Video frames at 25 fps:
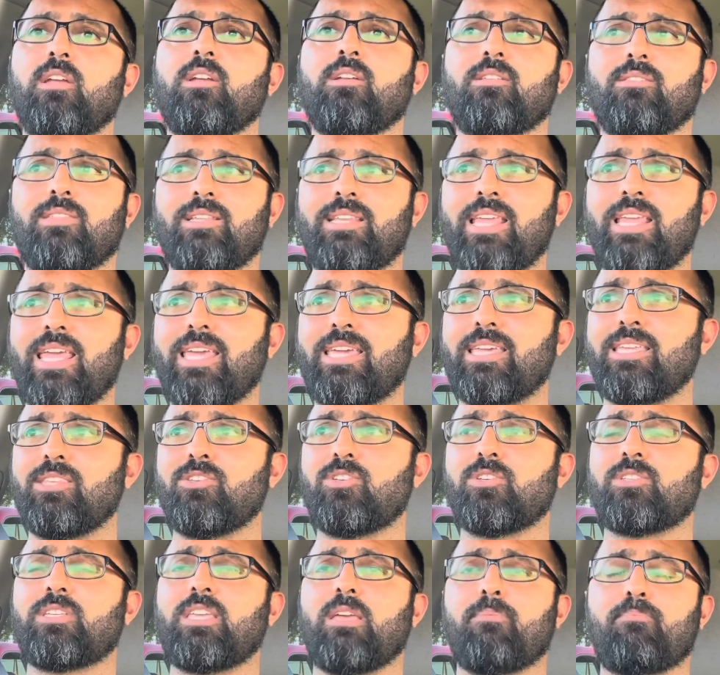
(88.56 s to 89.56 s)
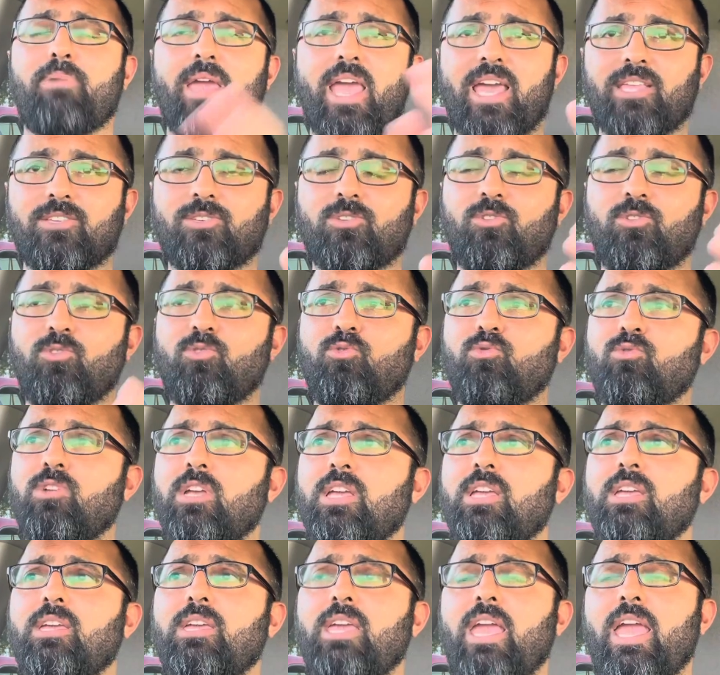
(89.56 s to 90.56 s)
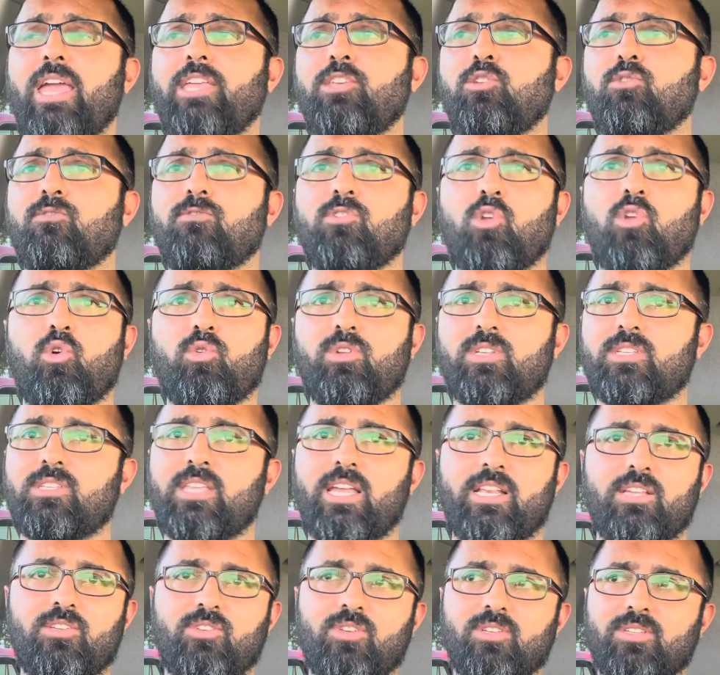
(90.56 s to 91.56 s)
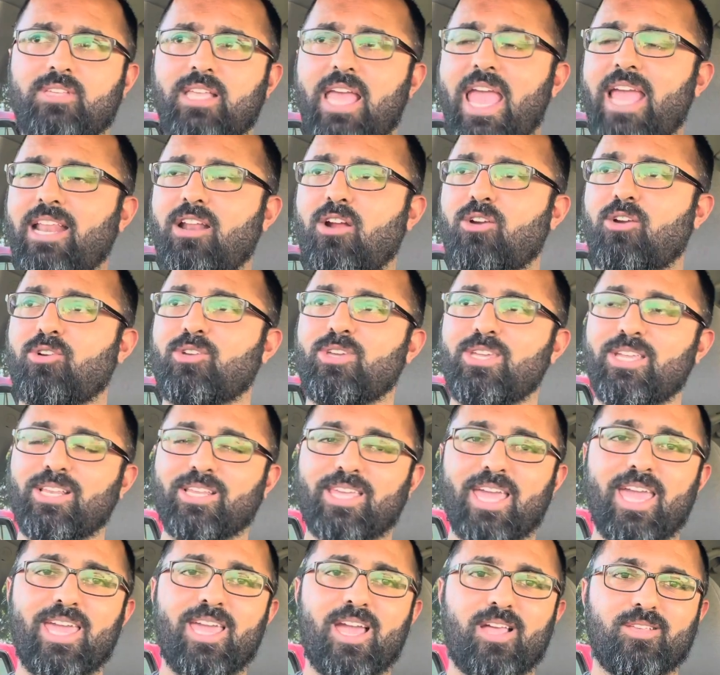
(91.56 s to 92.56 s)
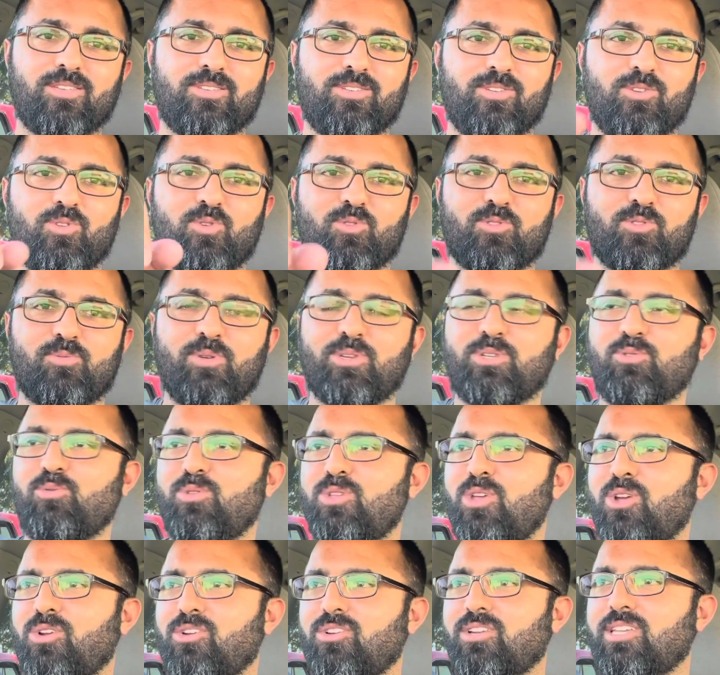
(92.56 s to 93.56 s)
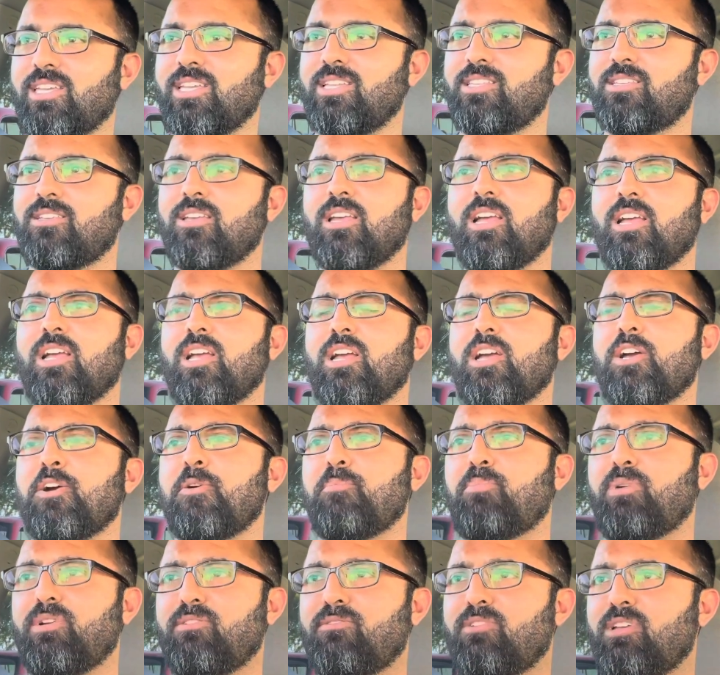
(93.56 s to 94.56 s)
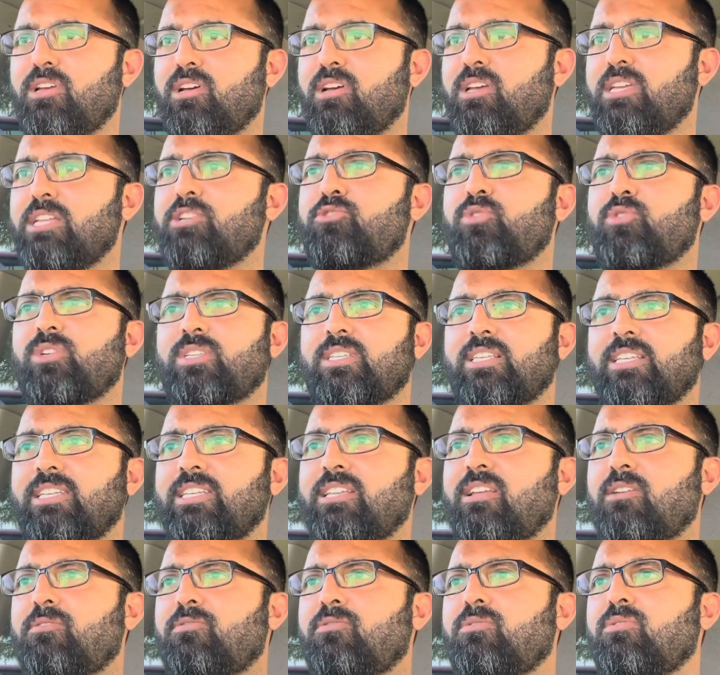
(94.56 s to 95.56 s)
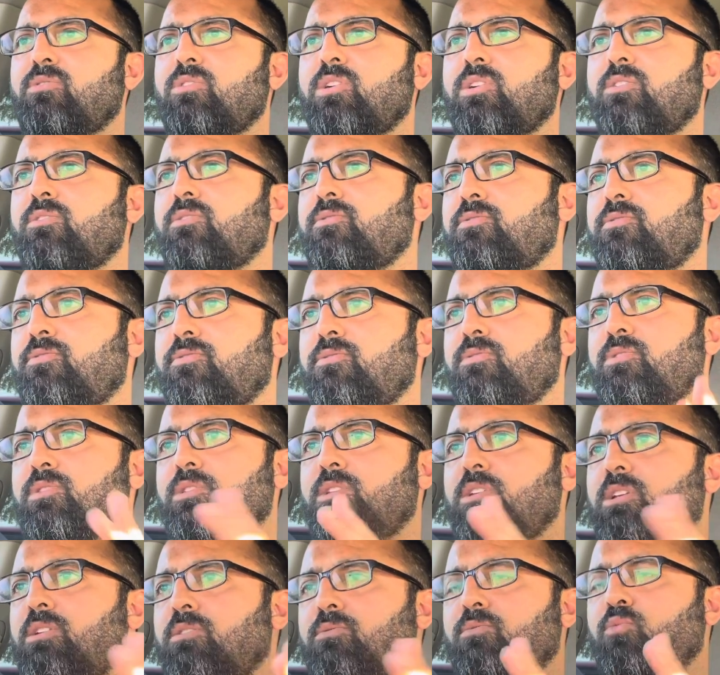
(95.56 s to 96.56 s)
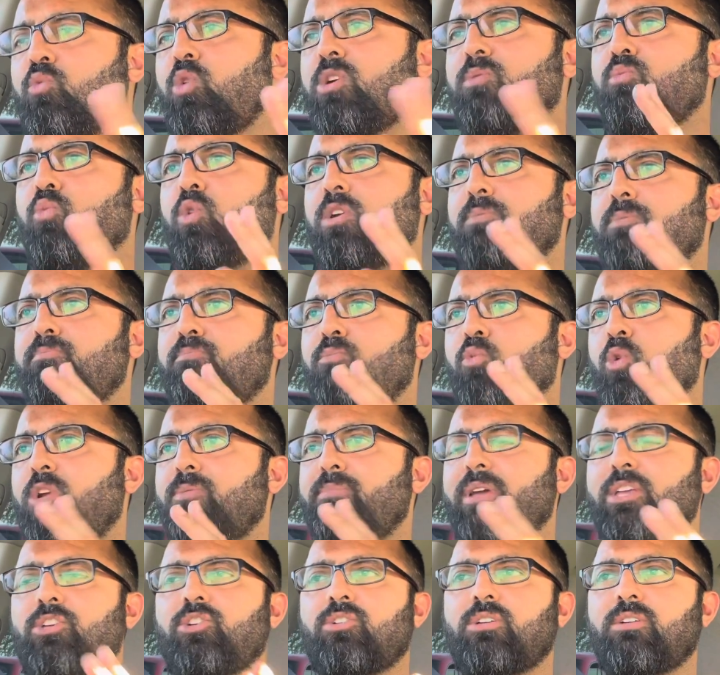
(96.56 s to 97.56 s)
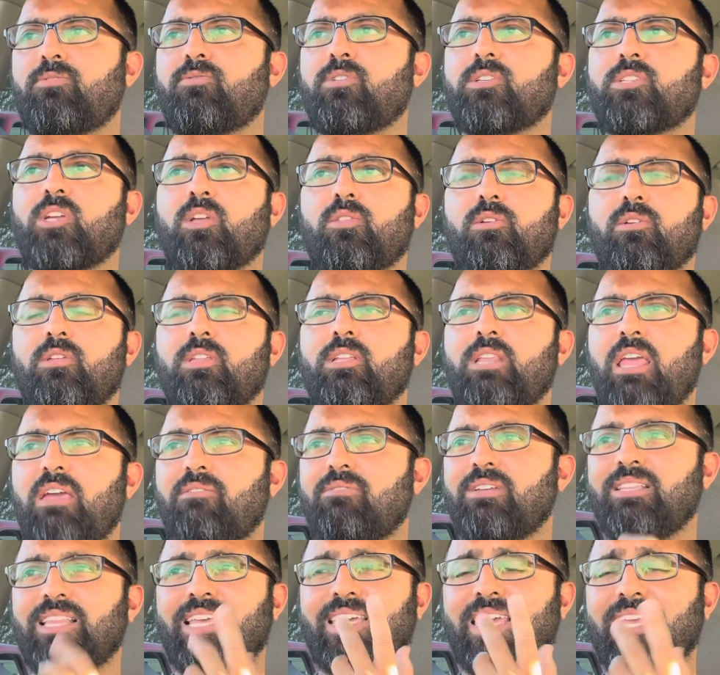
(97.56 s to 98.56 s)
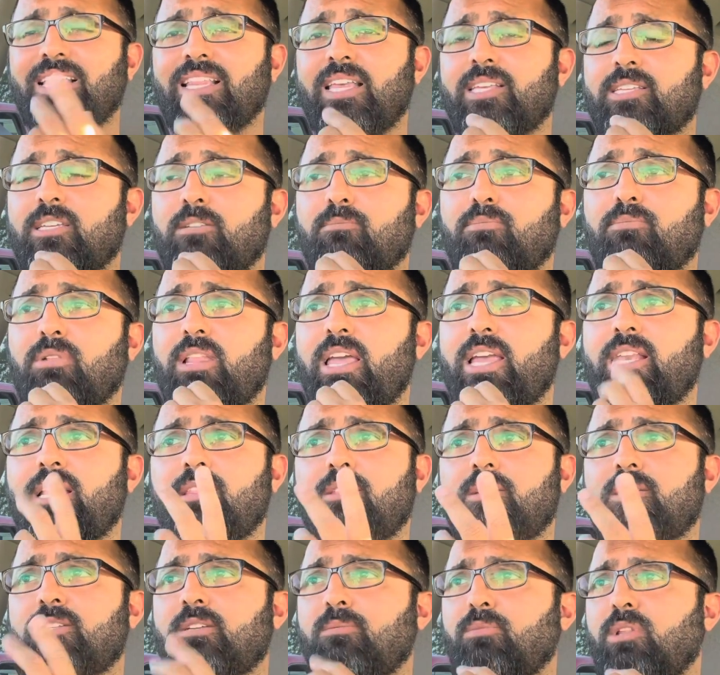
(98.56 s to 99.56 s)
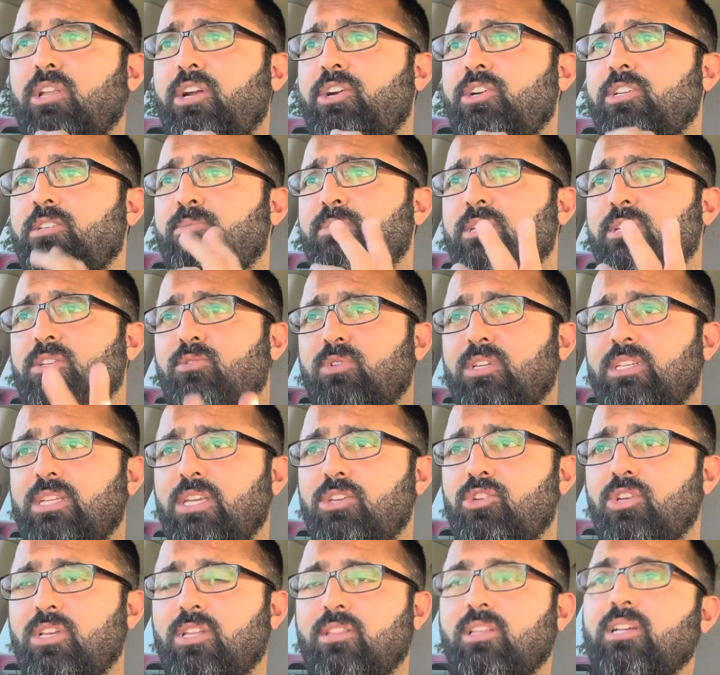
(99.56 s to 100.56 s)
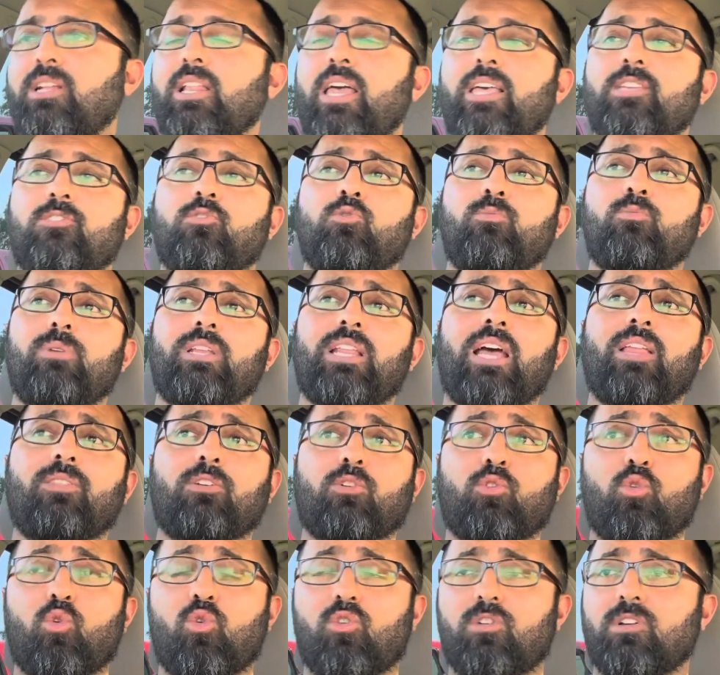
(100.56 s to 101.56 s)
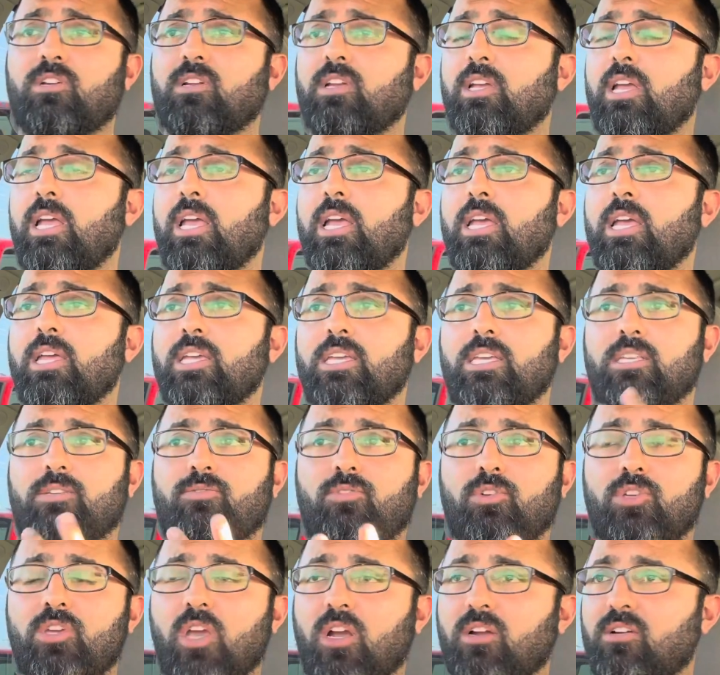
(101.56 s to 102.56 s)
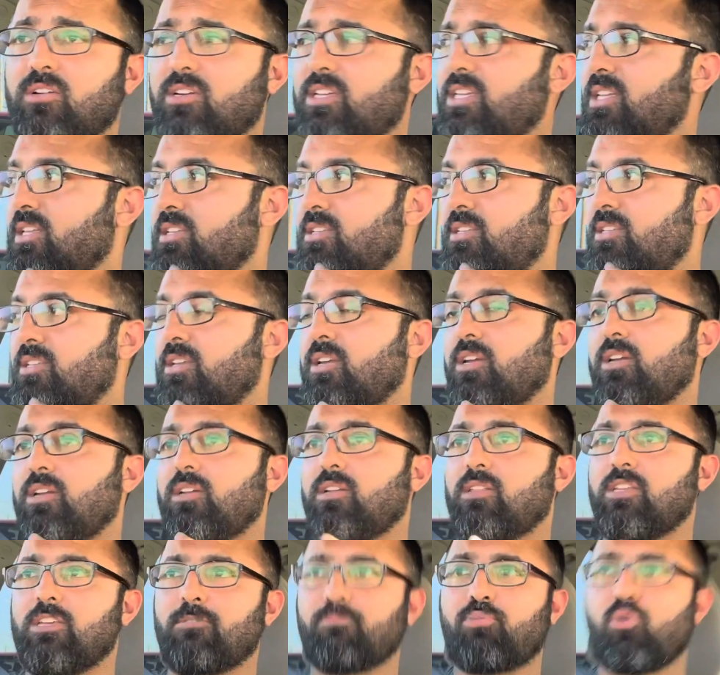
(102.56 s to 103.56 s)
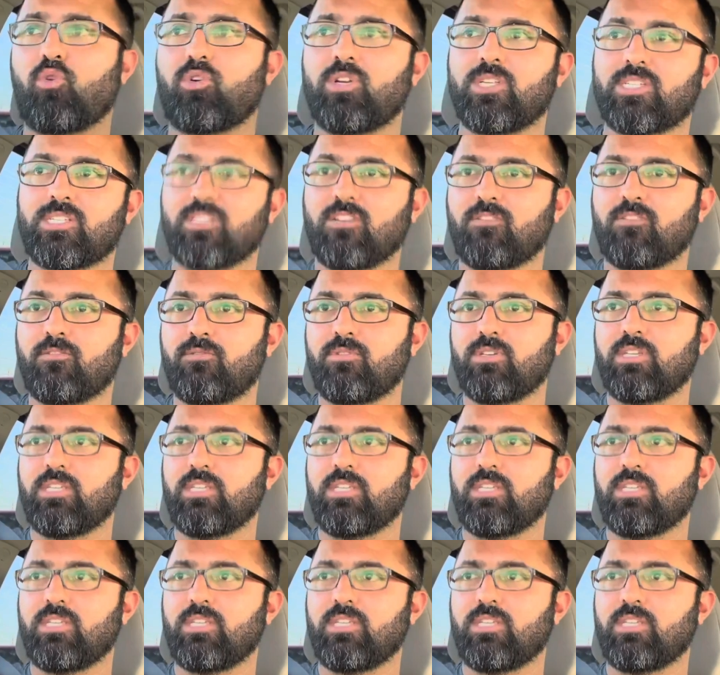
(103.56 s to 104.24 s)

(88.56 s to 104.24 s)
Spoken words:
the day can just get past you, and you'll notice that it's just anarchy and chaos, especially with the younger kids. But interestingly enough, one major difference other than having like a lesson plan and the similarities between teaching in the classroom and on the court is for younger kids, the importance of